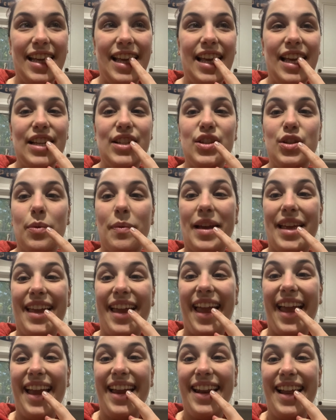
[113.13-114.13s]
So my
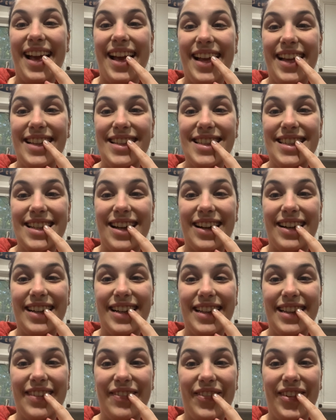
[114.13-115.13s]
canines are
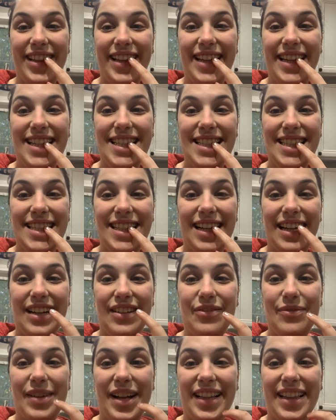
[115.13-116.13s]
in the place
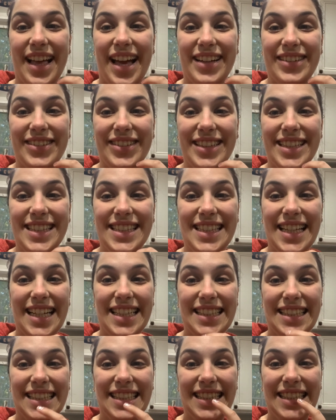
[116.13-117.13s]
of my lateral
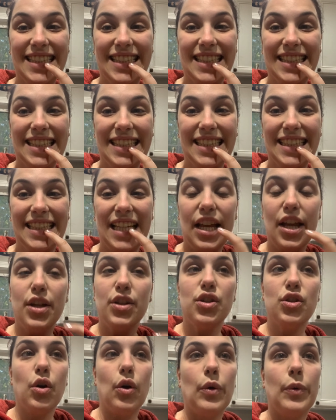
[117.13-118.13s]
incisors.
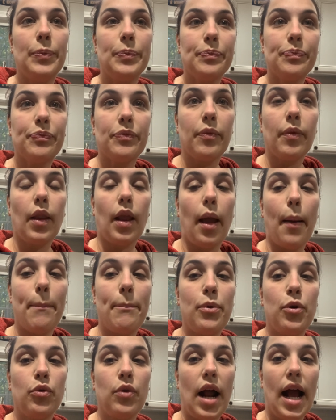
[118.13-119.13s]
So
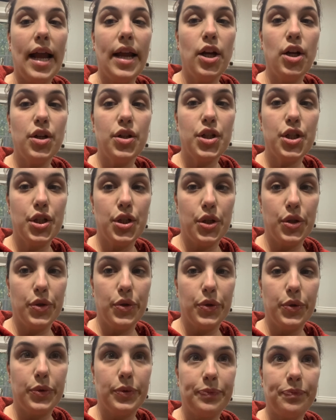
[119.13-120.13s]
prior
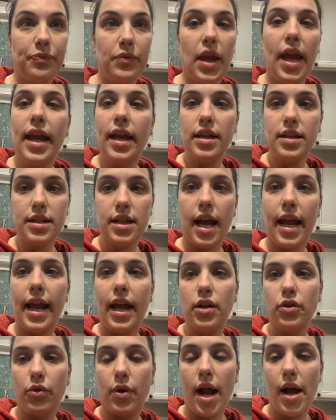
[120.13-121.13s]
to, and I
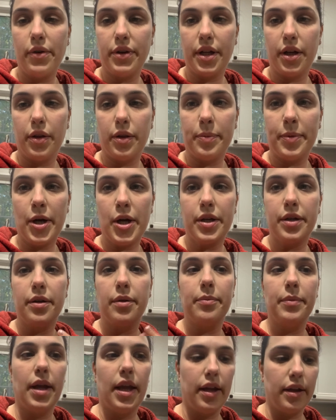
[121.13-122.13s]
had crowding on the
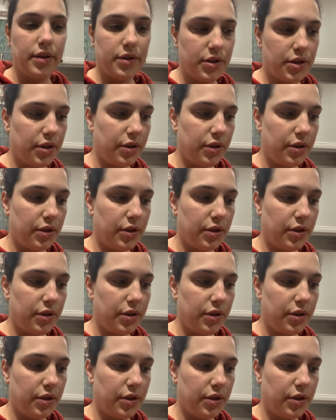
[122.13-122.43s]
bottom and,